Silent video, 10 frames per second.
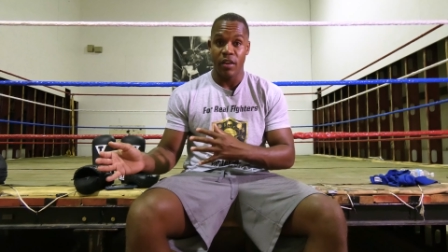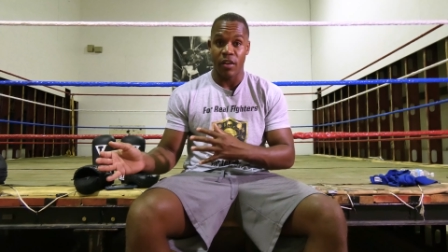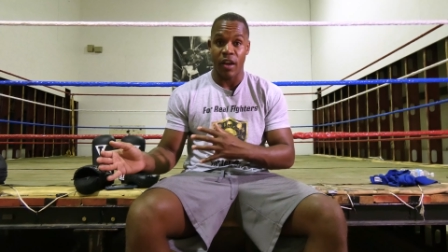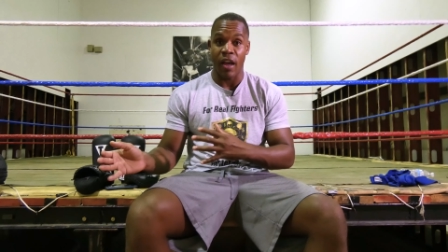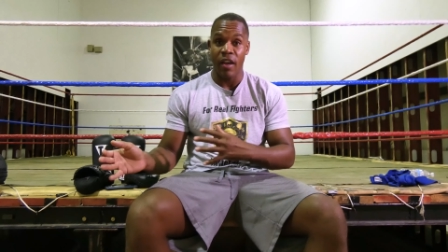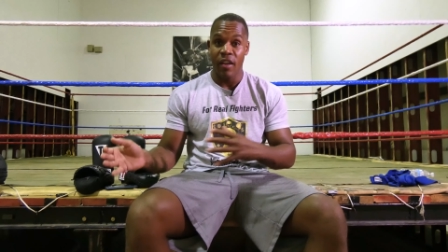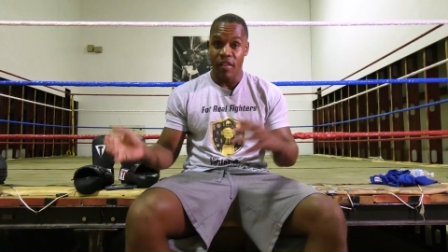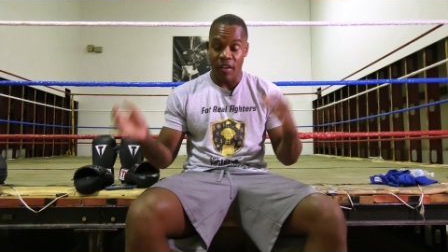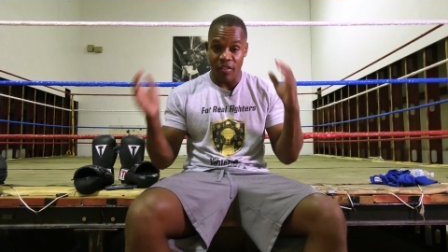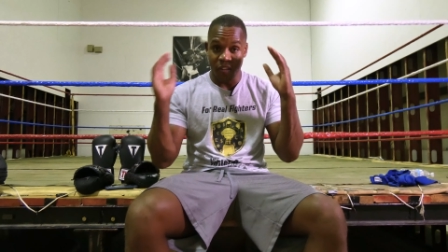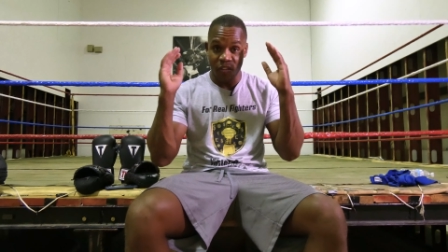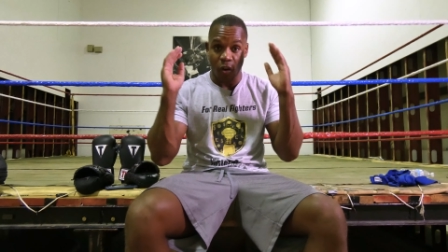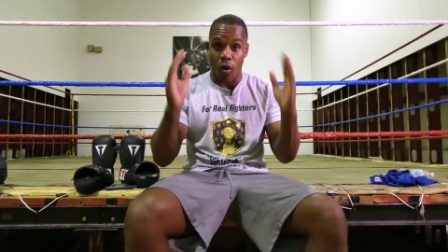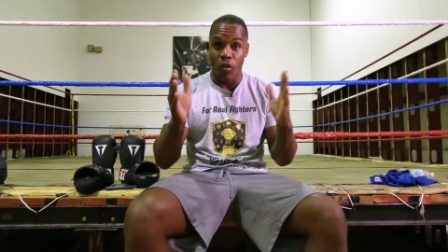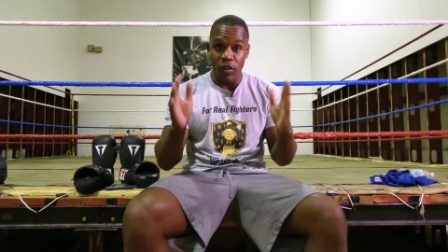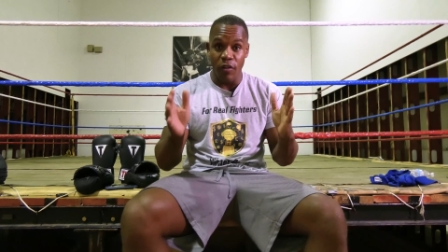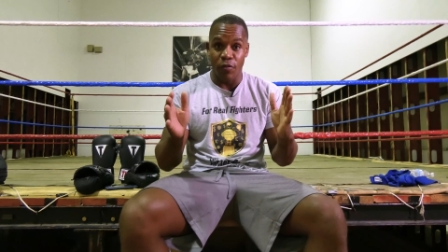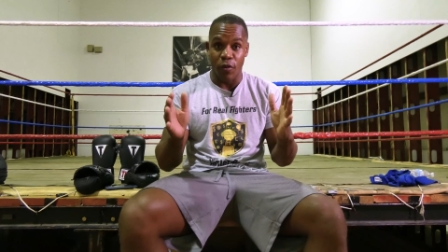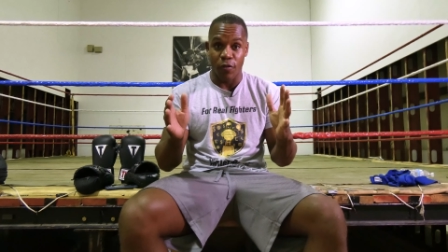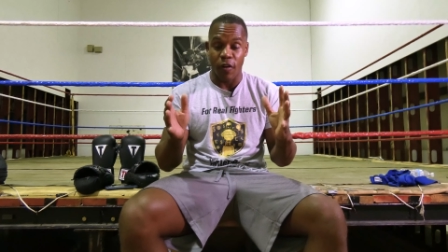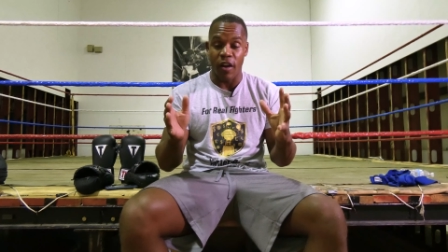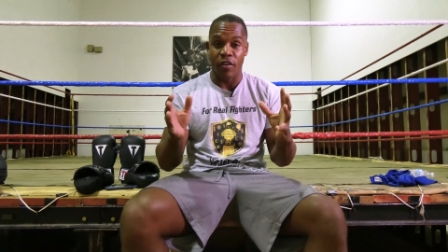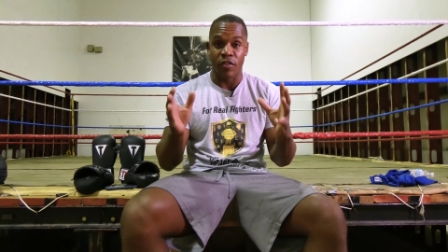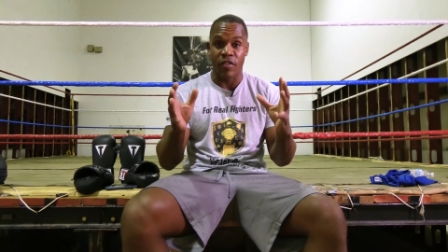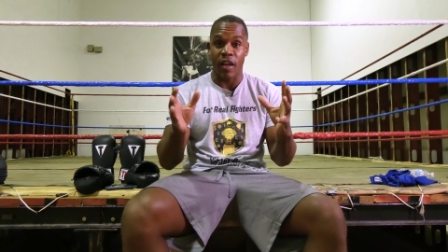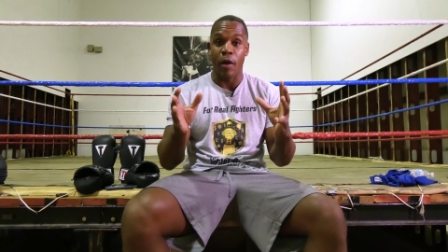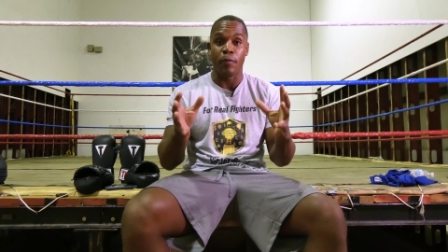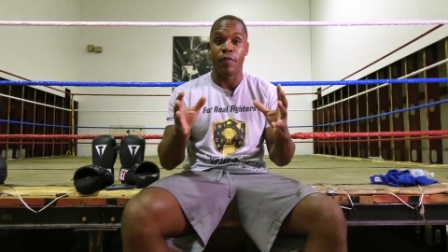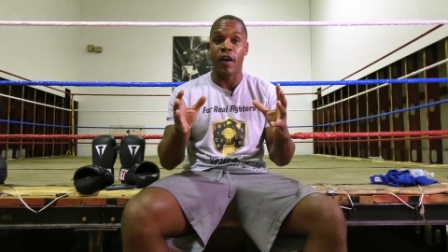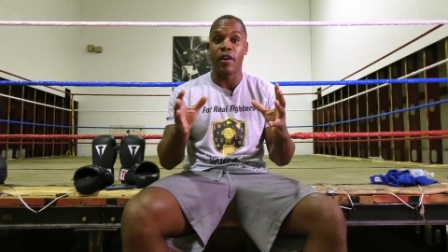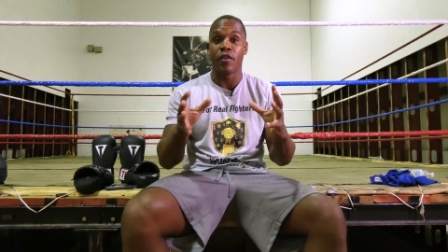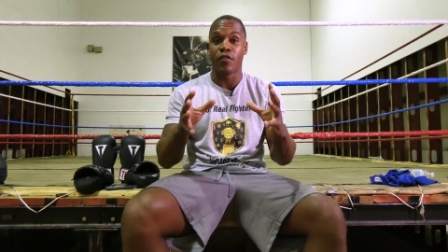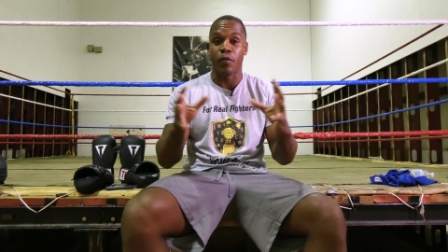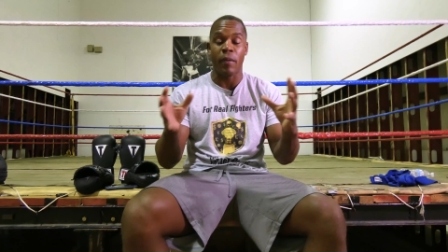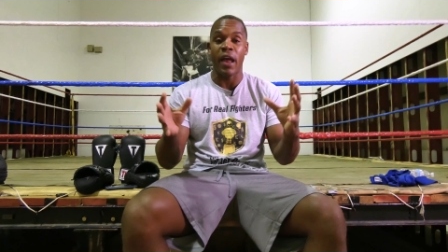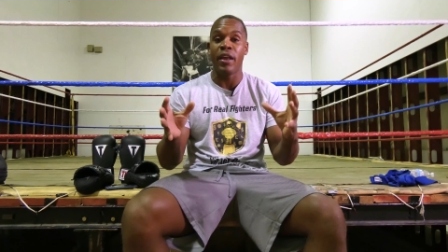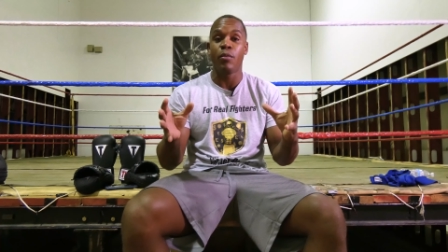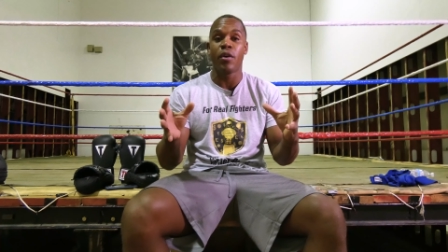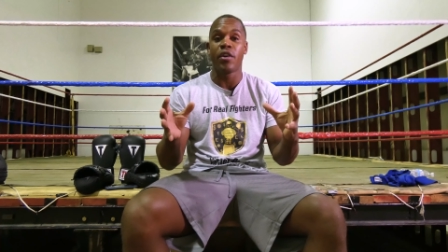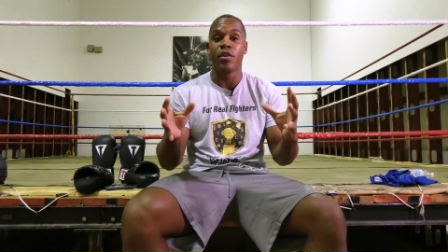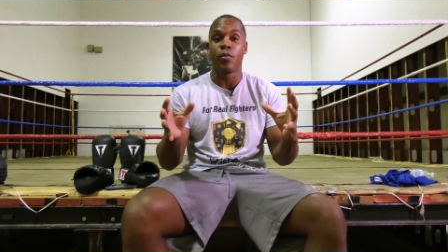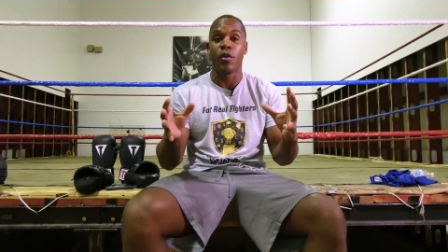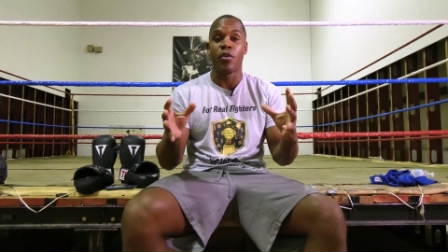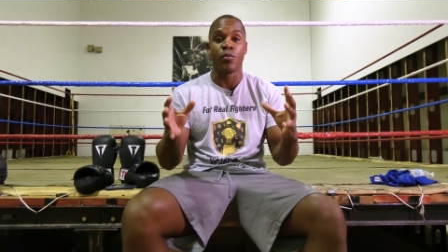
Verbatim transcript: Okay, this is only for fighters to help fighters from anywhere in the world,